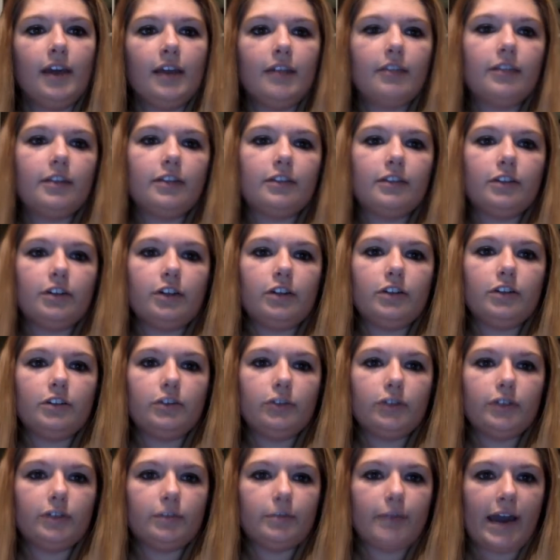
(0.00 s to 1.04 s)
The third
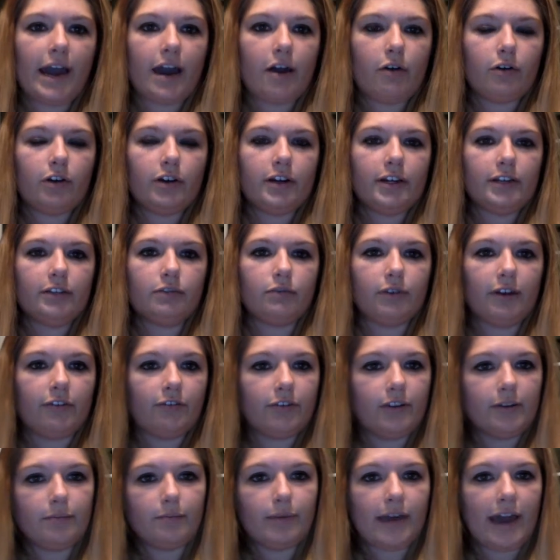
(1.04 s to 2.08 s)
source of power is
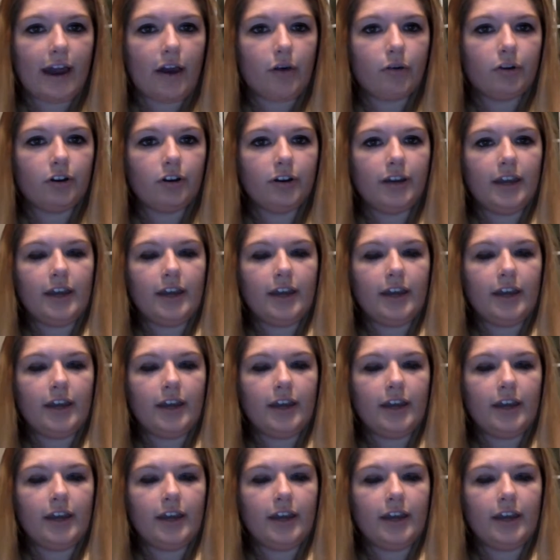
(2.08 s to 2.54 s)
referent power,